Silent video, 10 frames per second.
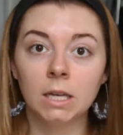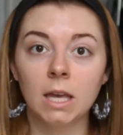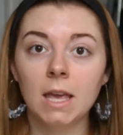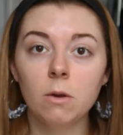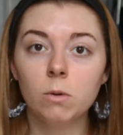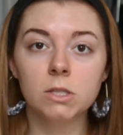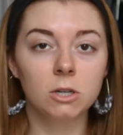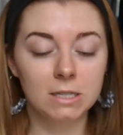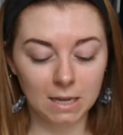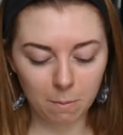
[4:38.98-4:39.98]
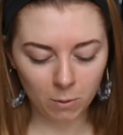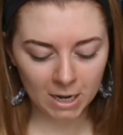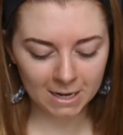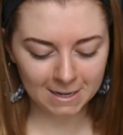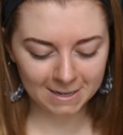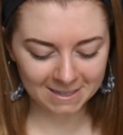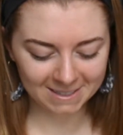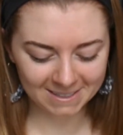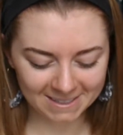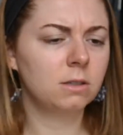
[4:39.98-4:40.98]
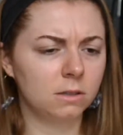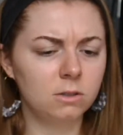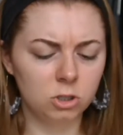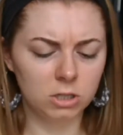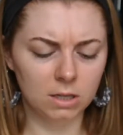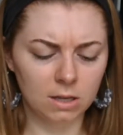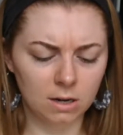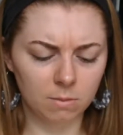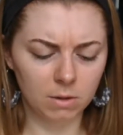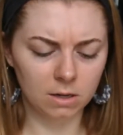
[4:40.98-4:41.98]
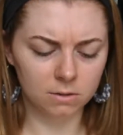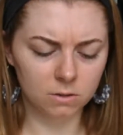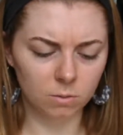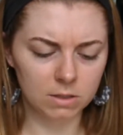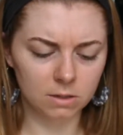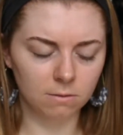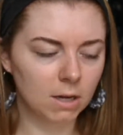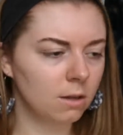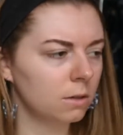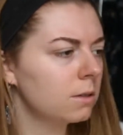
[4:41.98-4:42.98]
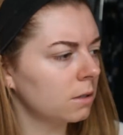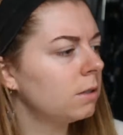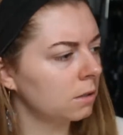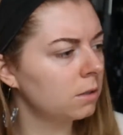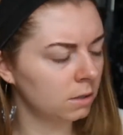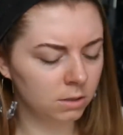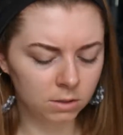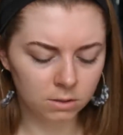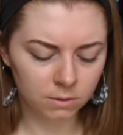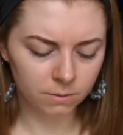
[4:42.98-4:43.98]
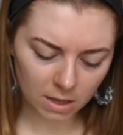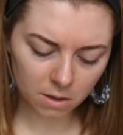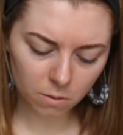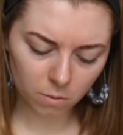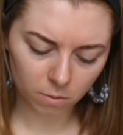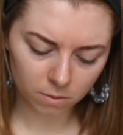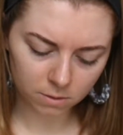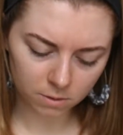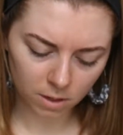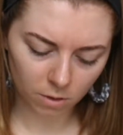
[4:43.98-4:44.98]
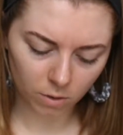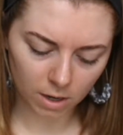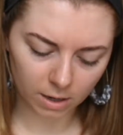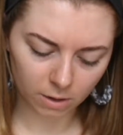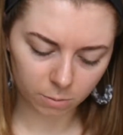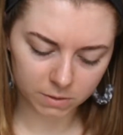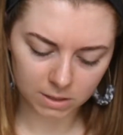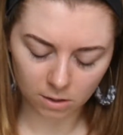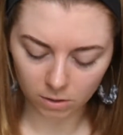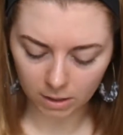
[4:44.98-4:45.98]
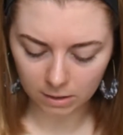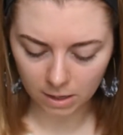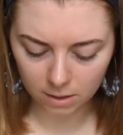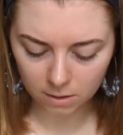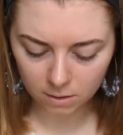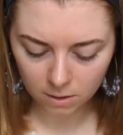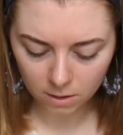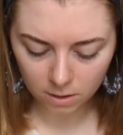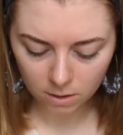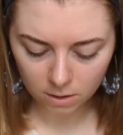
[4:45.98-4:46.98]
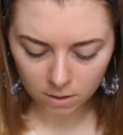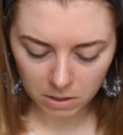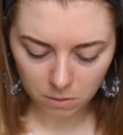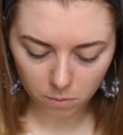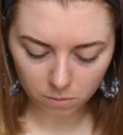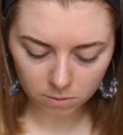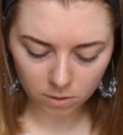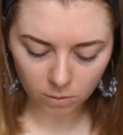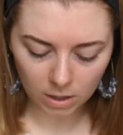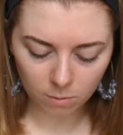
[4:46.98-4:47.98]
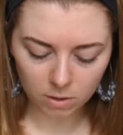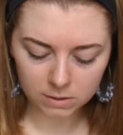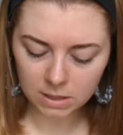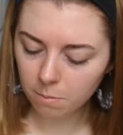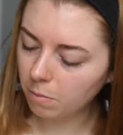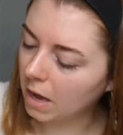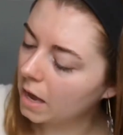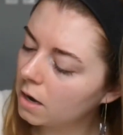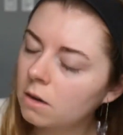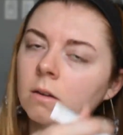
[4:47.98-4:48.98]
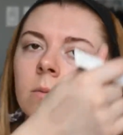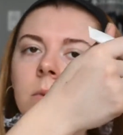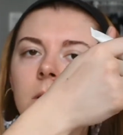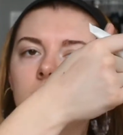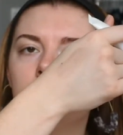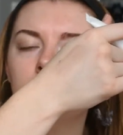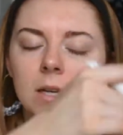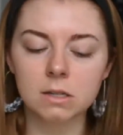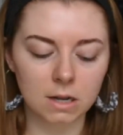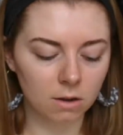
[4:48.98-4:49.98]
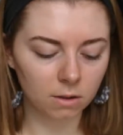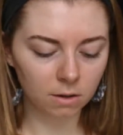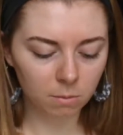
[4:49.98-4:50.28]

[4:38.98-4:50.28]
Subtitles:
Ew, it's already separated. Shake that up, kind of squeeze it around. Ew. Oh god, I hope it's not all like that. Ew. Okay, well, it's not bad when you like blend it out a little